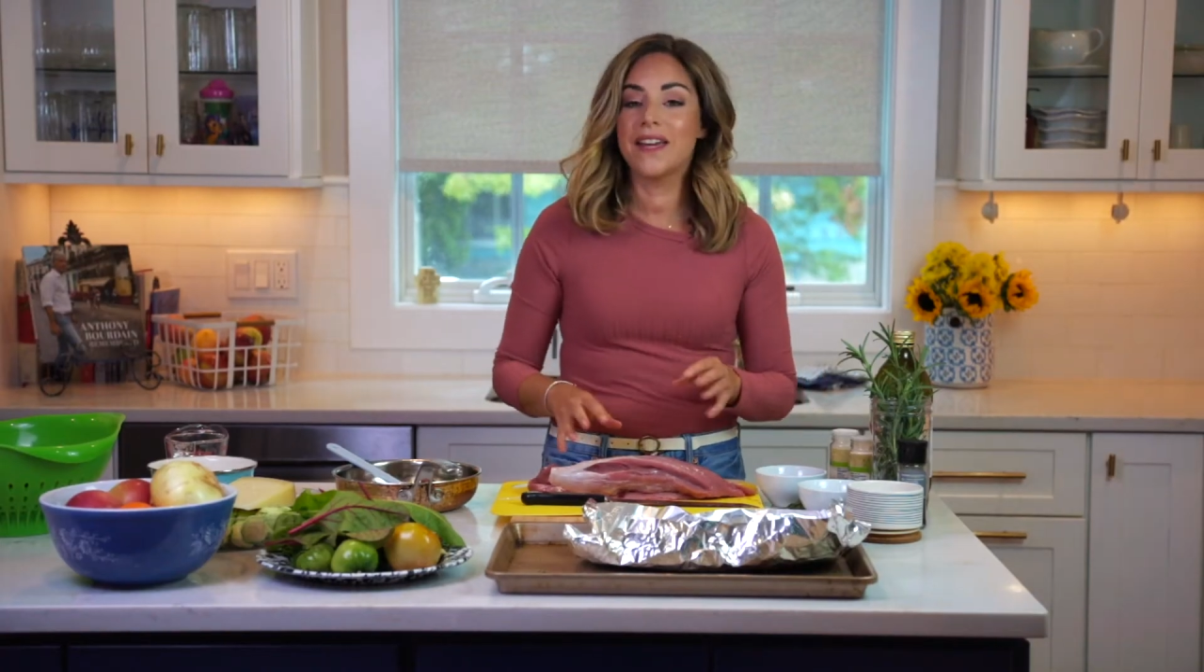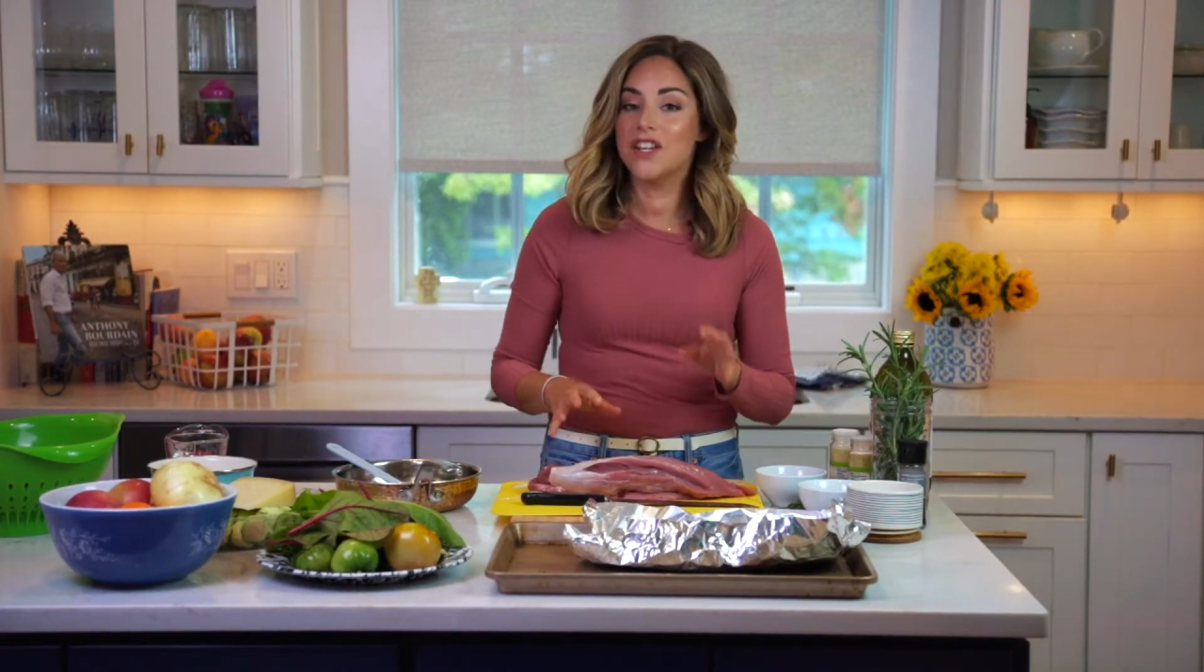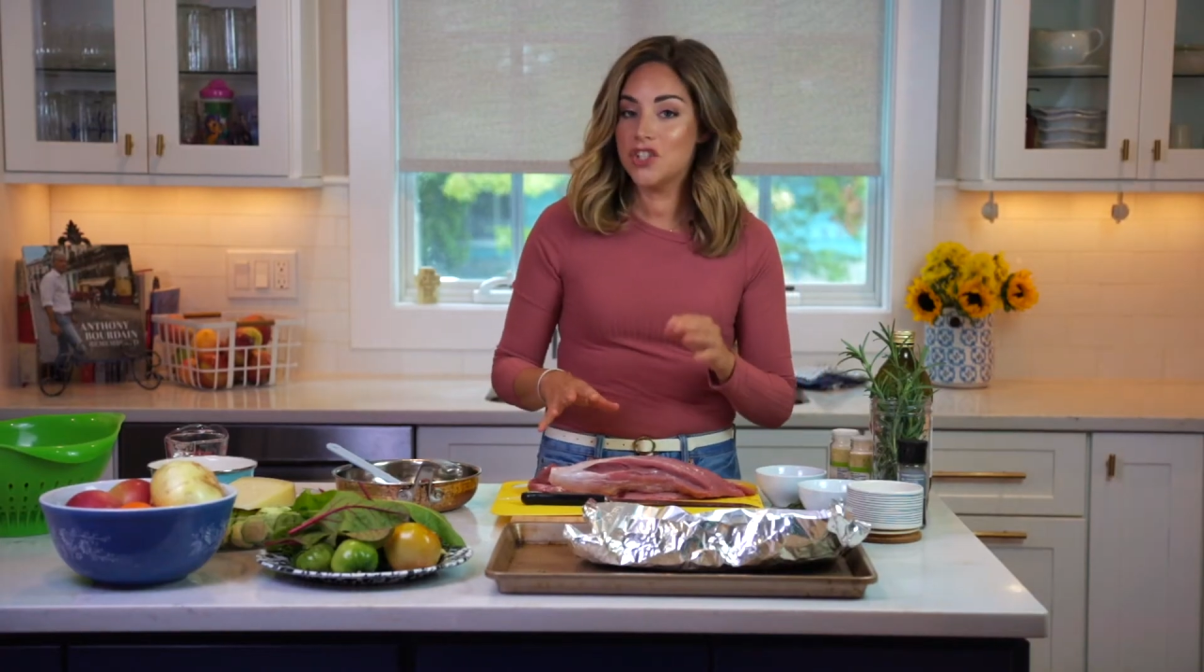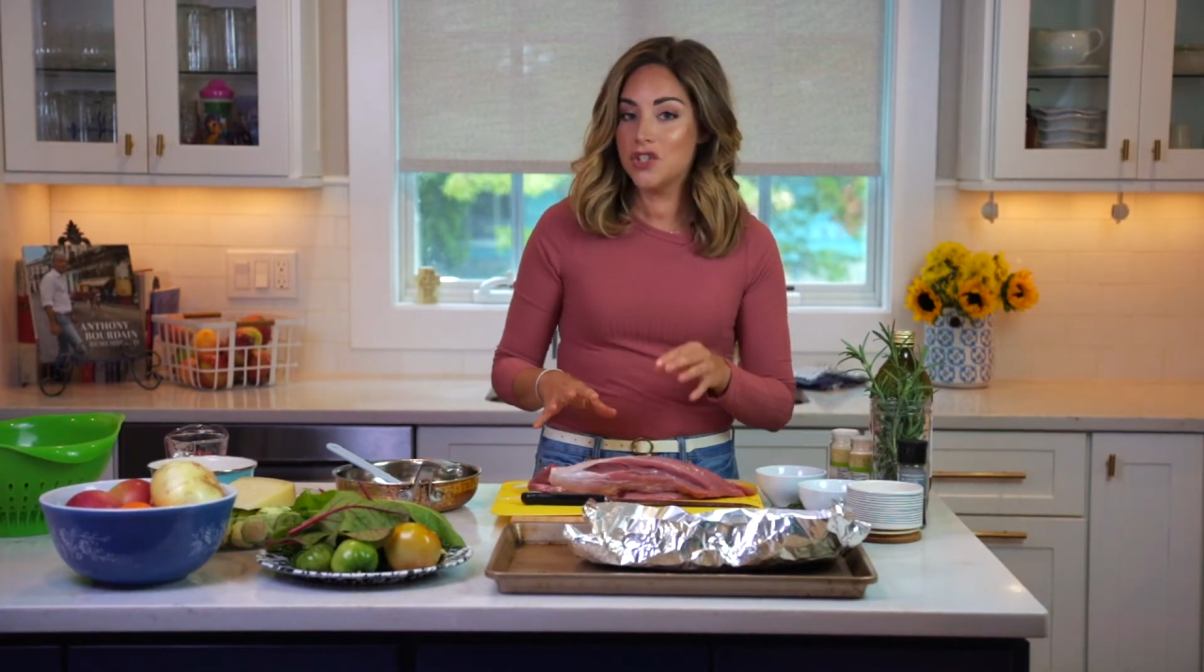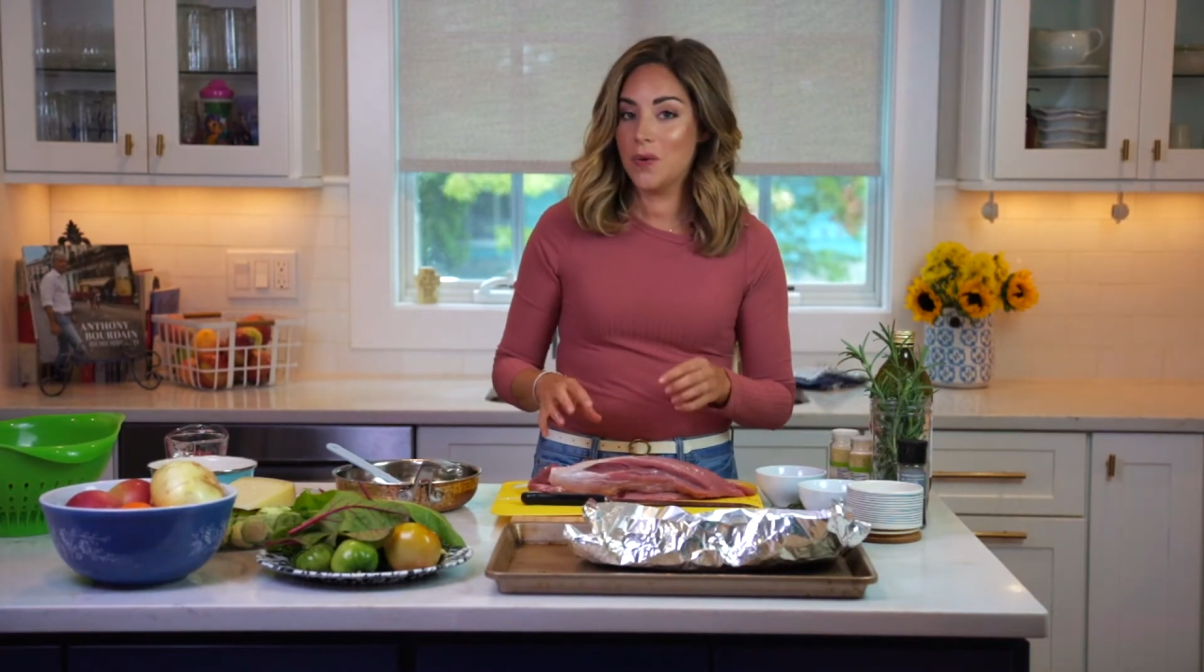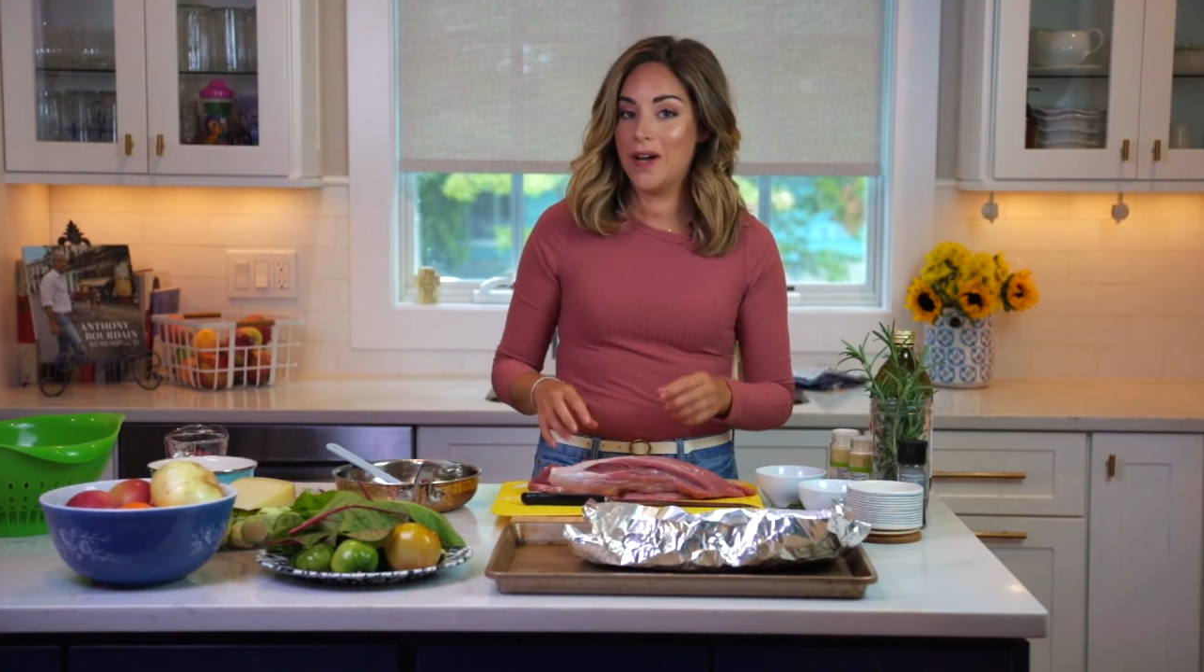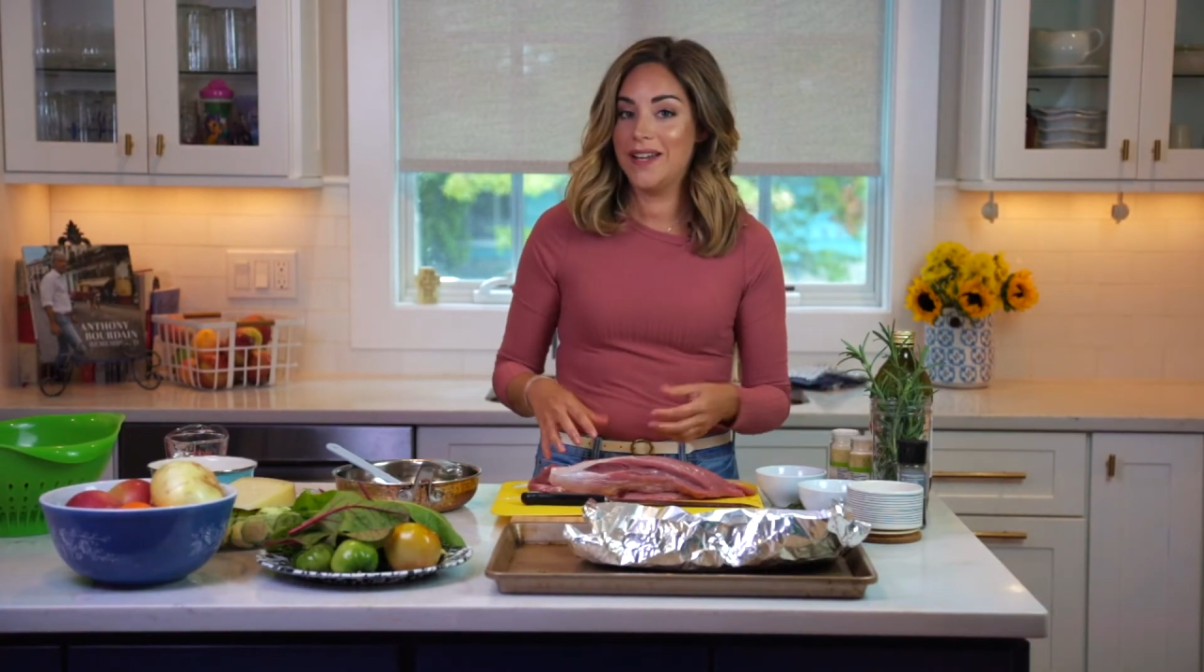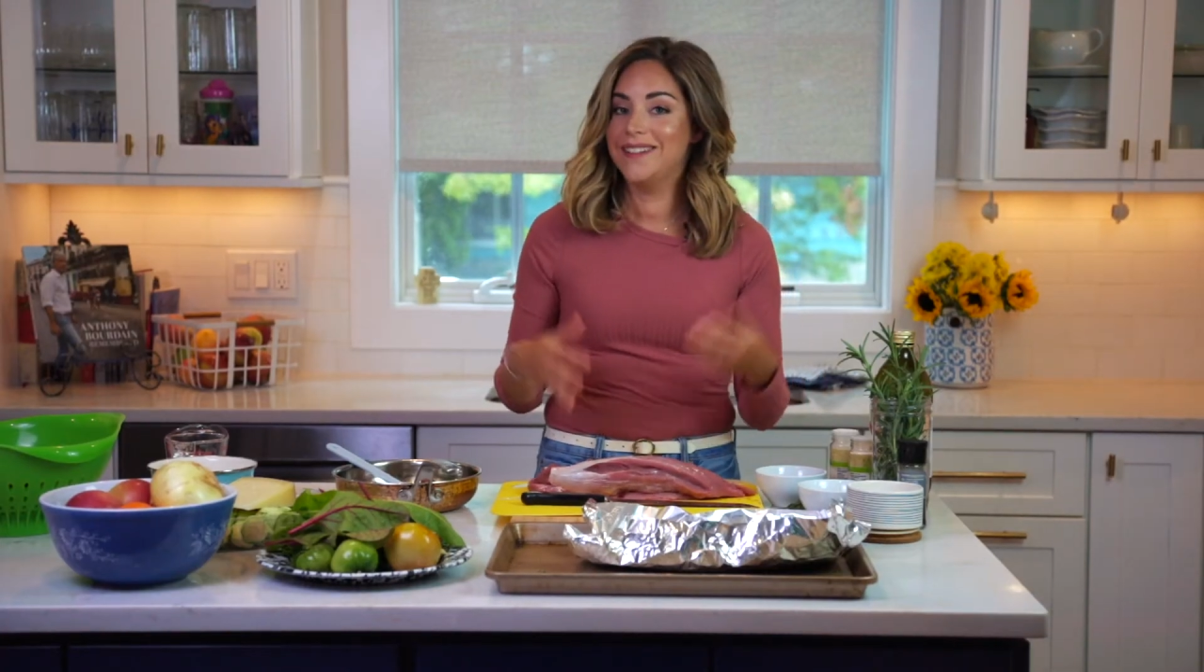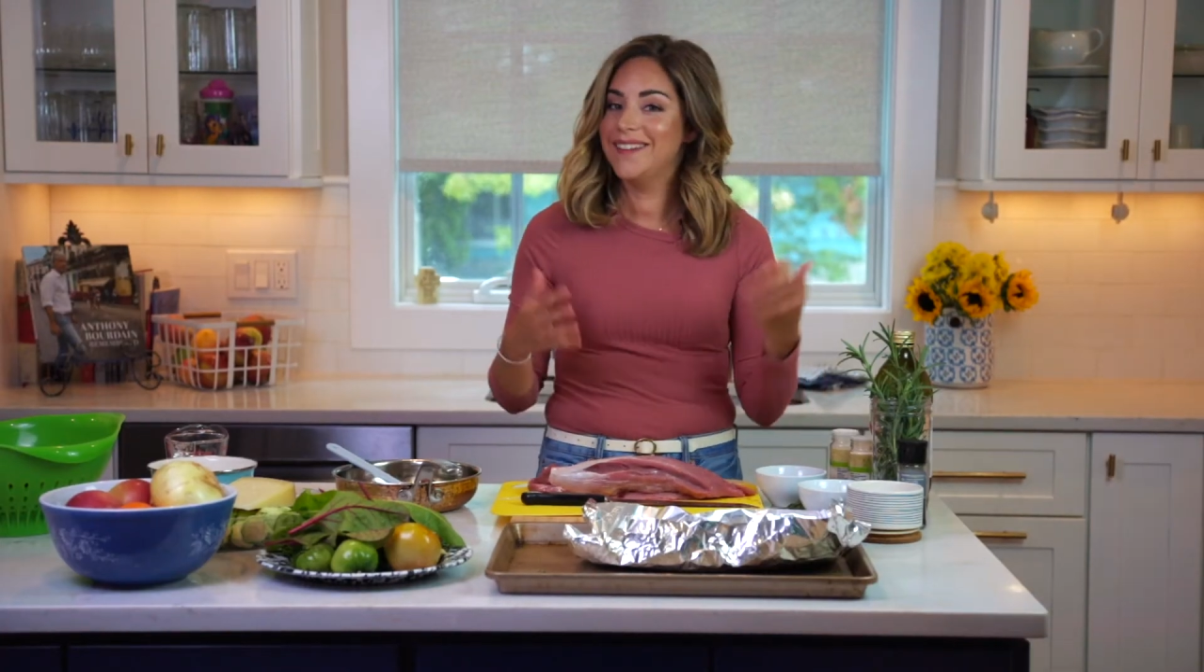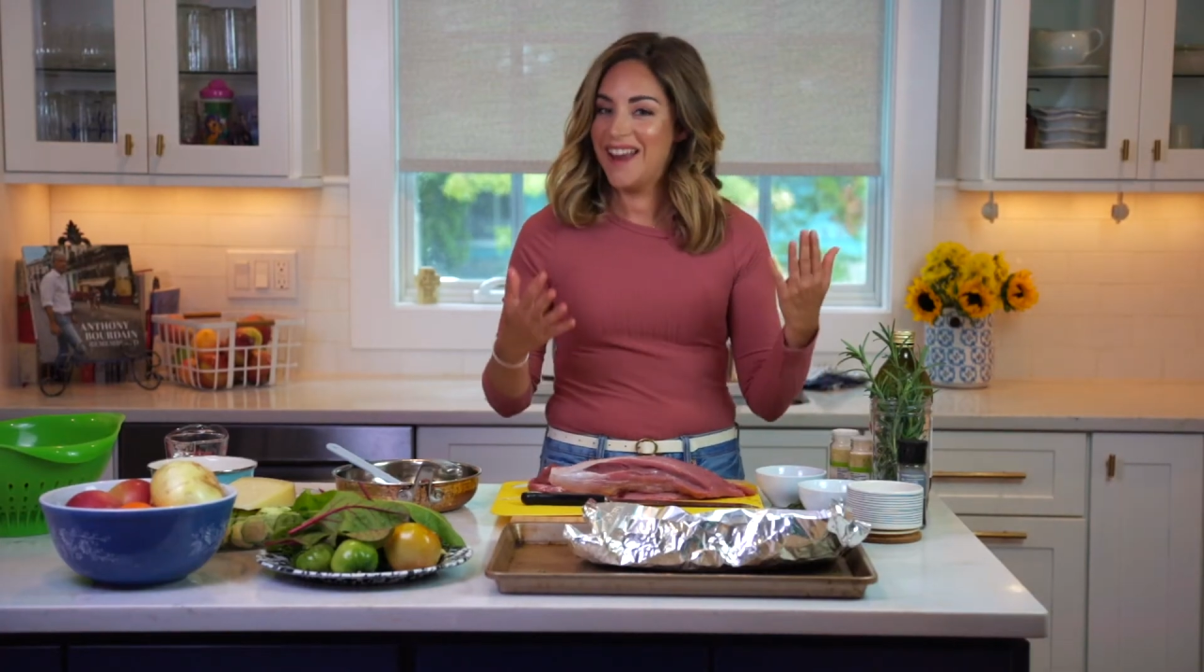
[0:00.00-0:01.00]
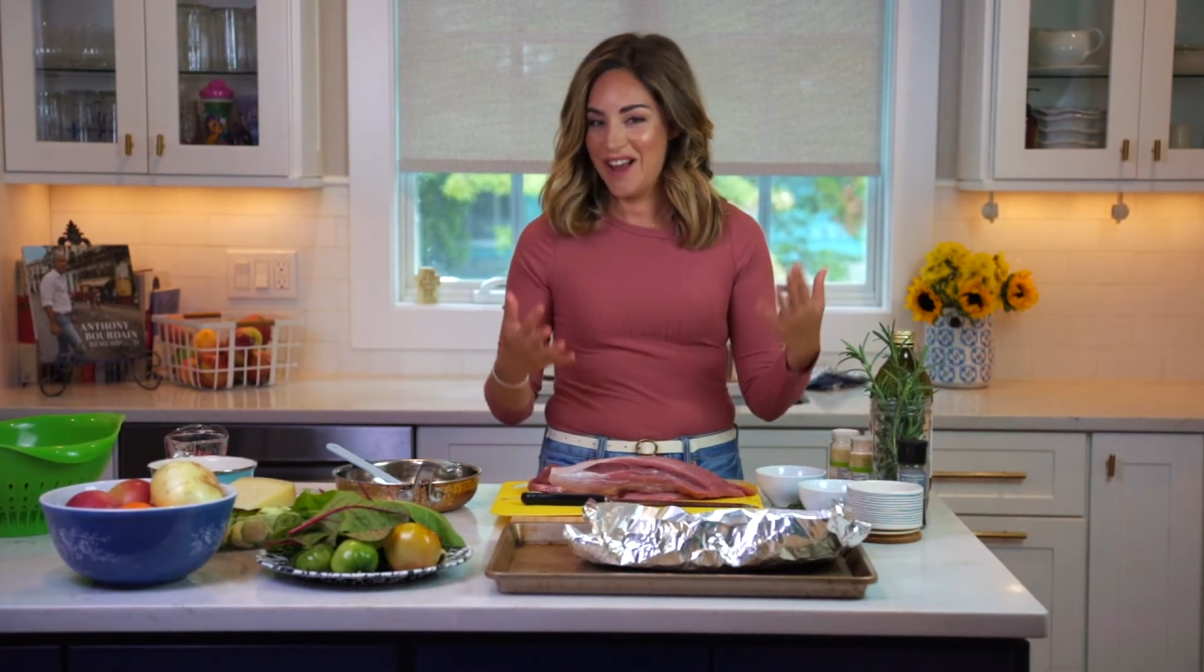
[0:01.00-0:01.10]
kitchen twine